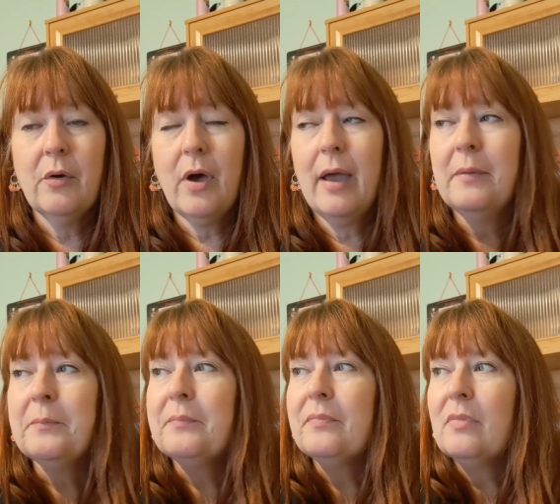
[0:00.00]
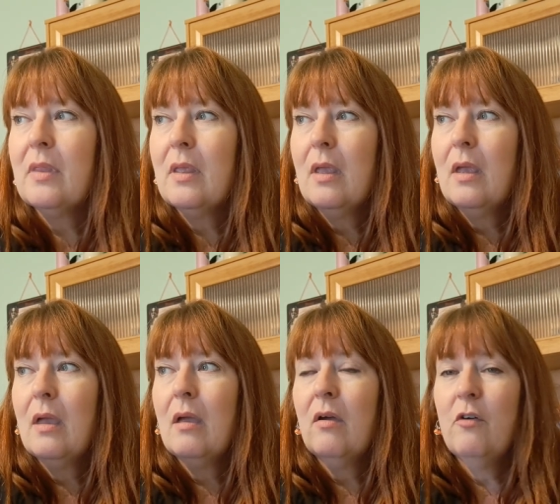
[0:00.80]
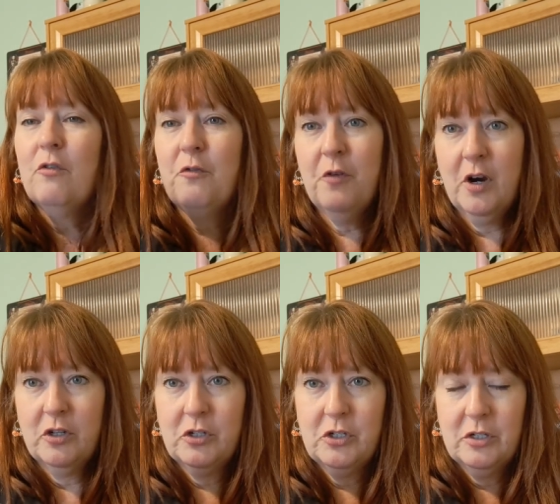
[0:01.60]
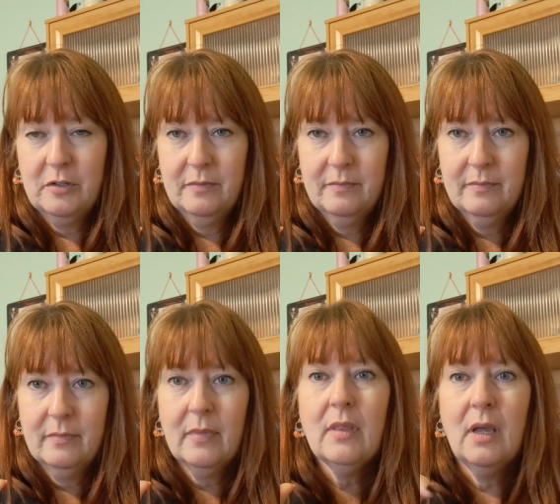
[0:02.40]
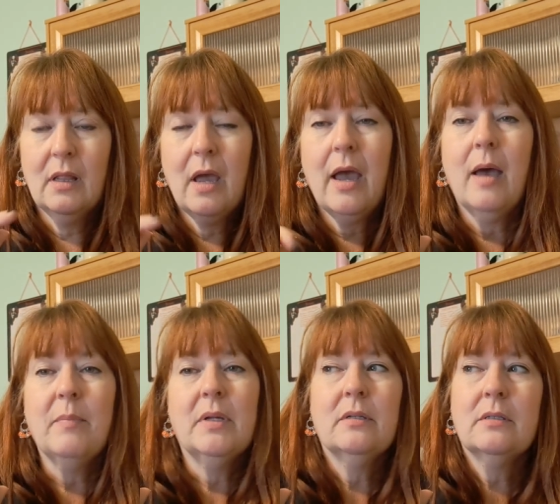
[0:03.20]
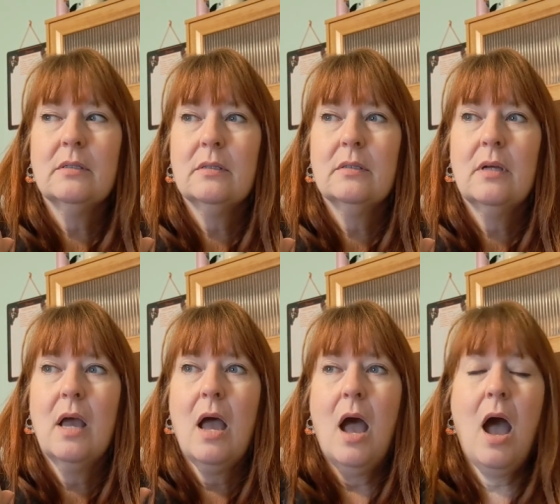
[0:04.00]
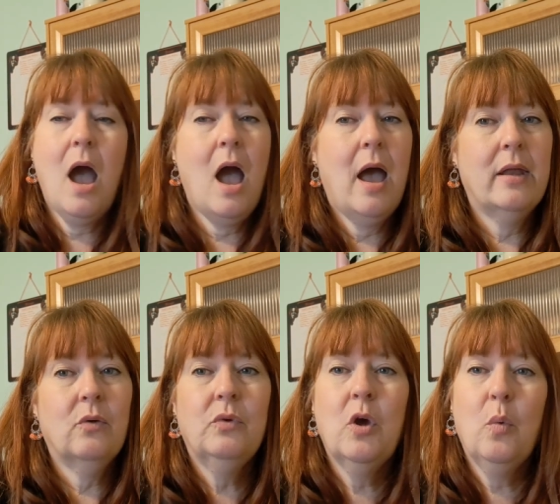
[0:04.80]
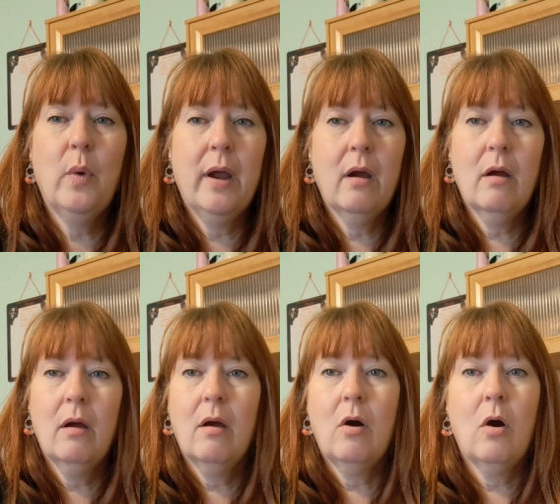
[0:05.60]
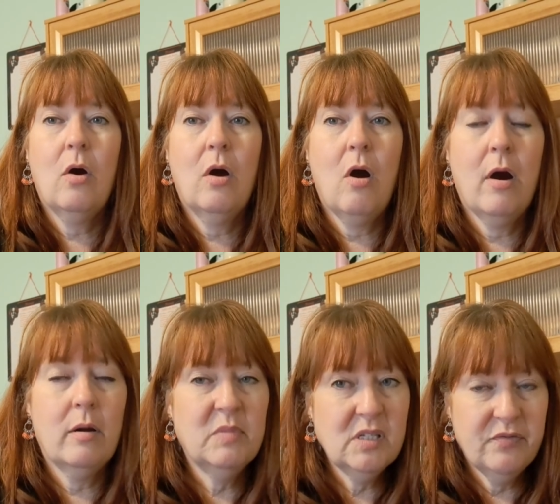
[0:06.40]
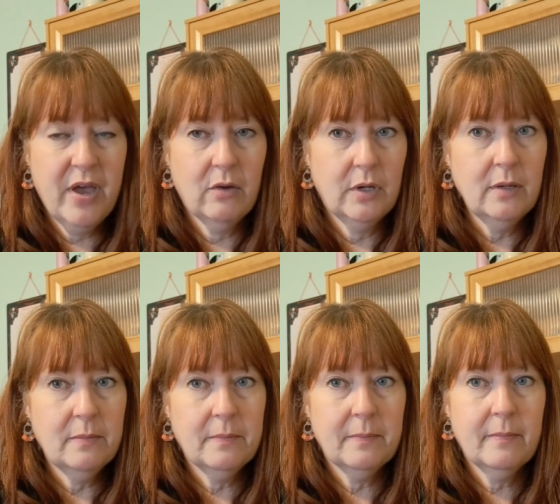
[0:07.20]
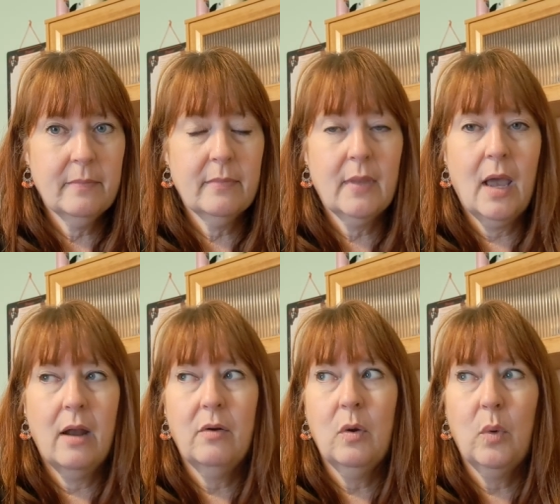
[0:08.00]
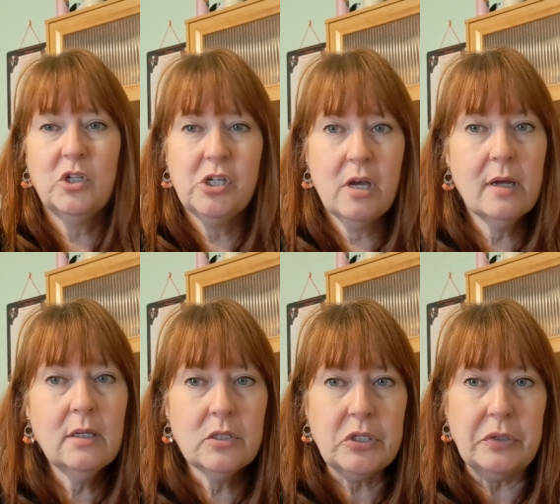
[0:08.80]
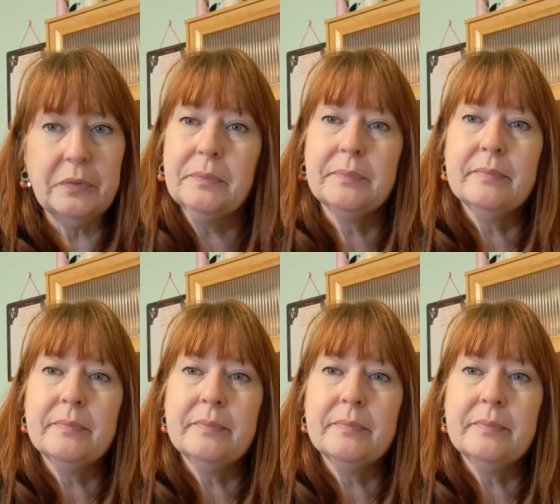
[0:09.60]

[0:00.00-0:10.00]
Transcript: Okay. First thing that happened I don't know where Artemis found it. I don't know what she got into.